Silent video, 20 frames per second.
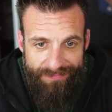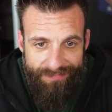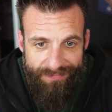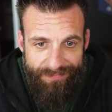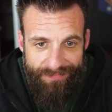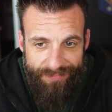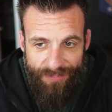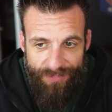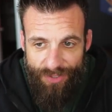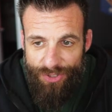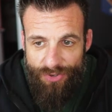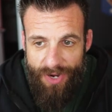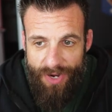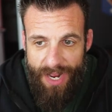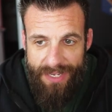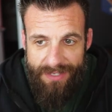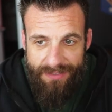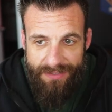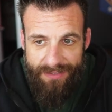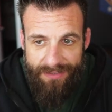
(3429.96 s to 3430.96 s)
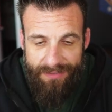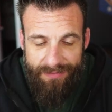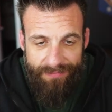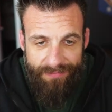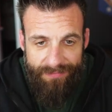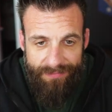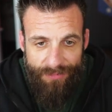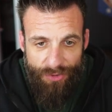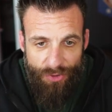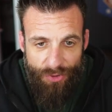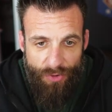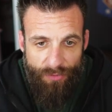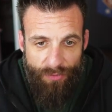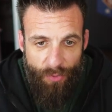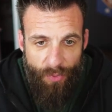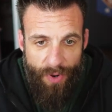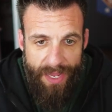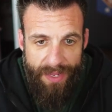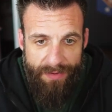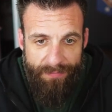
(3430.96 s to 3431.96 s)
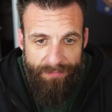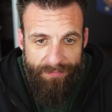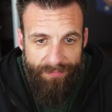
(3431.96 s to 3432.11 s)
They're stressed, they're overweight,